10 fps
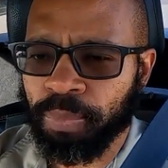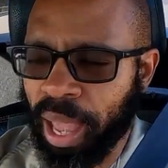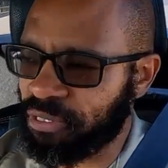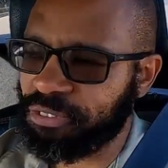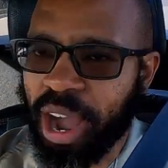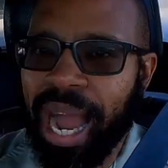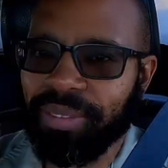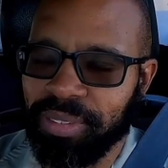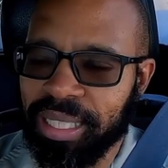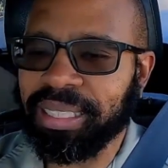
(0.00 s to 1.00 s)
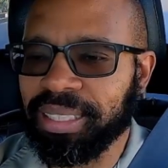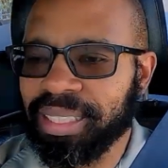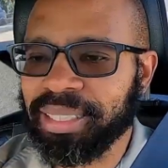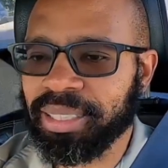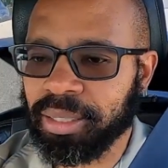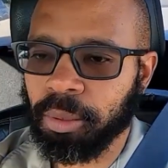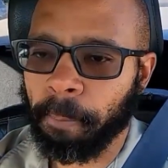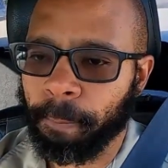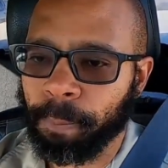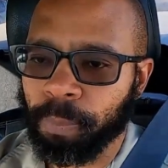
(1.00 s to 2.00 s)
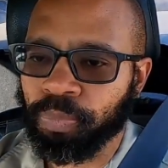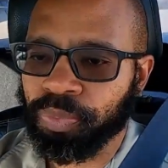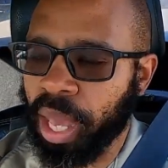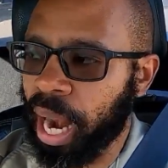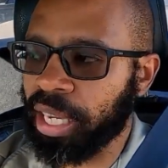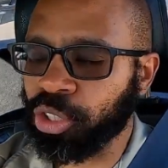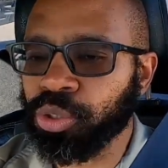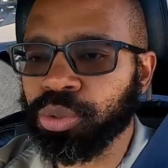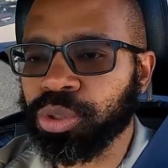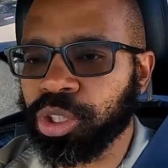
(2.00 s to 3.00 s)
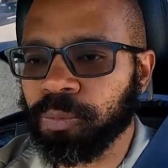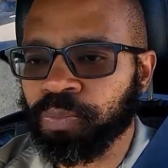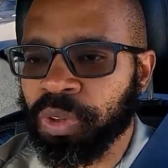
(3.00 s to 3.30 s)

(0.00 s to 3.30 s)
like 5 lenses that I use.